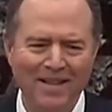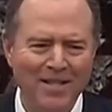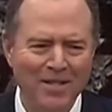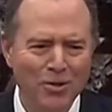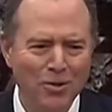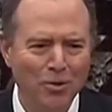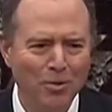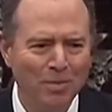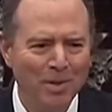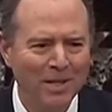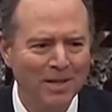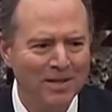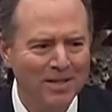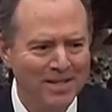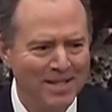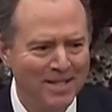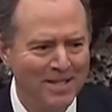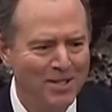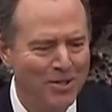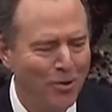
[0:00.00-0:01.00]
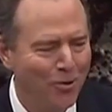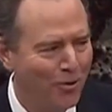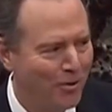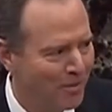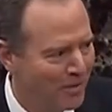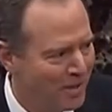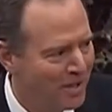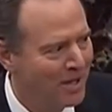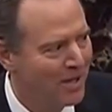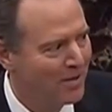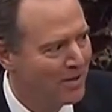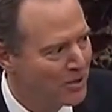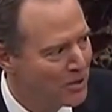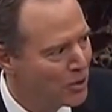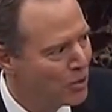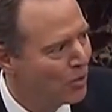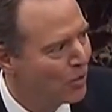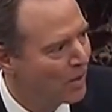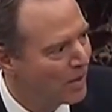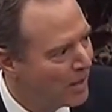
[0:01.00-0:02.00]
the two because he's told the
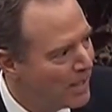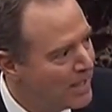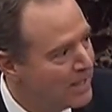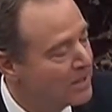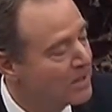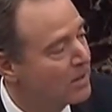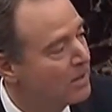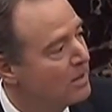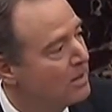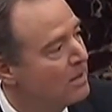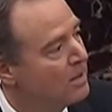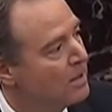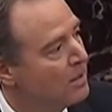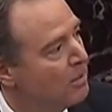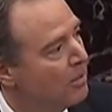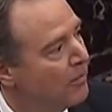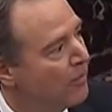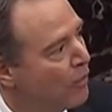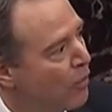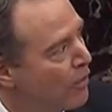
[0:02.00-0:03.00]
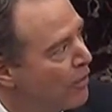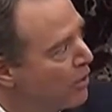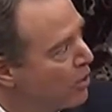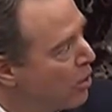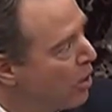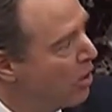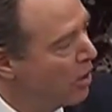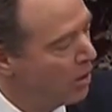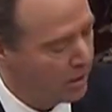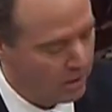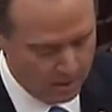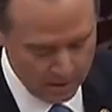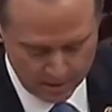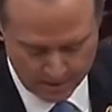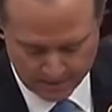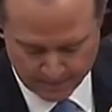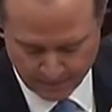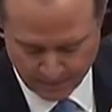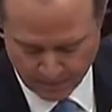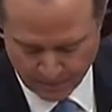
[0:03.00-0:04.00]
two are linked before the call.
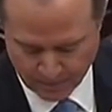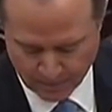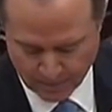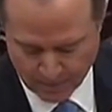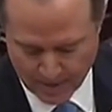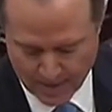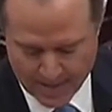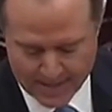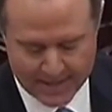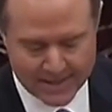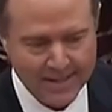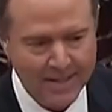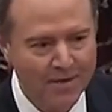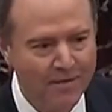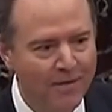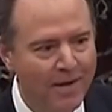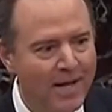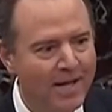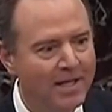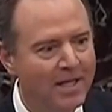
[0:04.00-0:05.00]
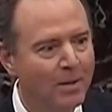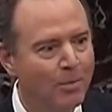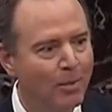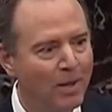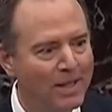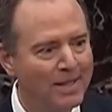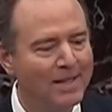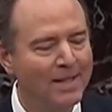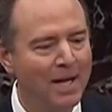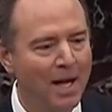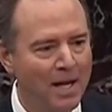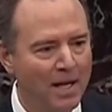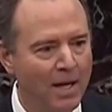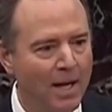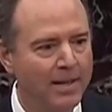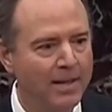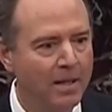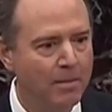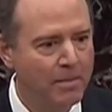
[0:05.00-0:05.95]
And he's conveying to the president, I got the